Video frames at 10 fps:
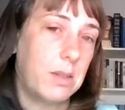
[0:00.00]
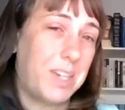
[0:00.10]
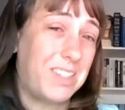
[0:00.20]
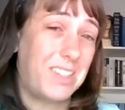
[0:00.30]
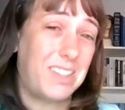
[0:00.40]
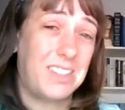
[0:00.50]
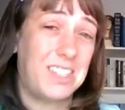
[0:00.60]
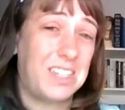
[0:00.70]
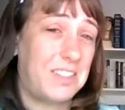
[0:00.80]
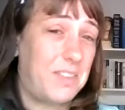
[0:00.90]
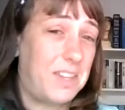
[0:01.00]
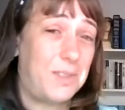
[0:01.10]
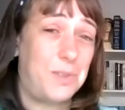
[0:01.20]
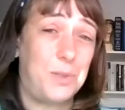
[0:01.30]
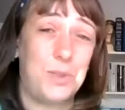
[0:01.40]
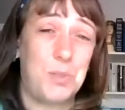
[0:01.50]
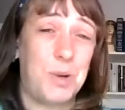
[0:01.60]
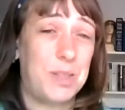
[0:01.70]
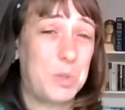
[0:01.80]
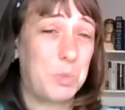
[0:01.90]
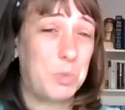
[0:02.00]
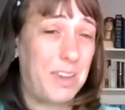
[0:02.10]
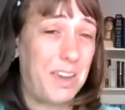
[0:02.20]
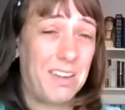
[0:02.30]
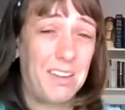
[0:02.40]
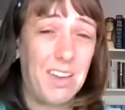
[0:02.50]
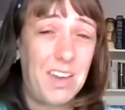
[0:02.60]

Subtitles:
the best thing is get to the vet as soon as you possibly can,